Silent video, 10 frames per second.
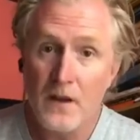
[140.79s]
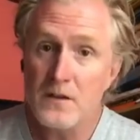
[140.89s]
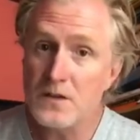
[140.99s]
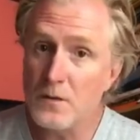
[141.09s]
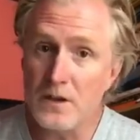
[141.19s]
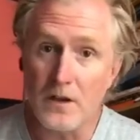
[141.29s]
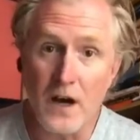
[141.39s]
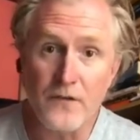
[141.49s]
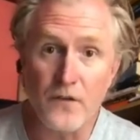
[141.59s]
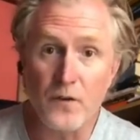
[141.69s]
So in
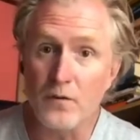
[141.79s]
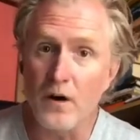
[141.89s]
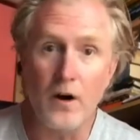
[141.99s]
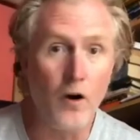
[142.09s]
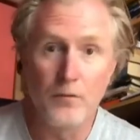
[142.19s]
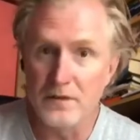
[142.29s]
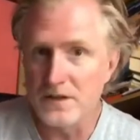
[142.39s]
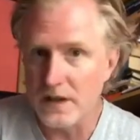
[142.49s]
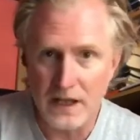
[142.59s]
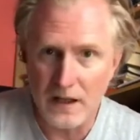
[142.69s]
life, if you're
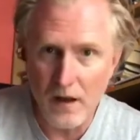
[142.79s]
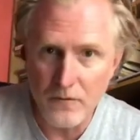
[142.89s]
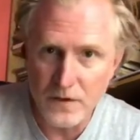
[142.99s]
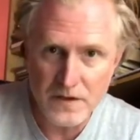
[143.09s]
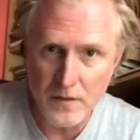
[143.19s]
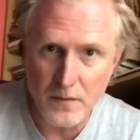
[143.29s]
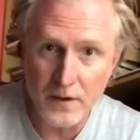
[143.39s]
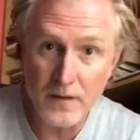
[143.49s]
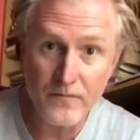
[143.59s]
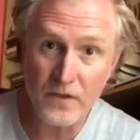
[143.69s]
hopelessly in love with
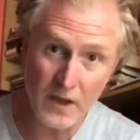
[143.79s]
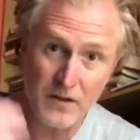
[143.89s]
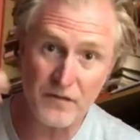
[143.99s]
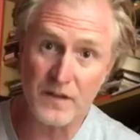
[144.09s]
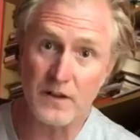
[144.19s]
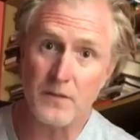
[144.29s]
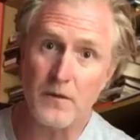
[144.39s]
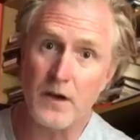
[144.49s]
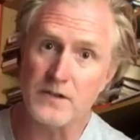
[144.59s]
somebody, they're going to fill your mind.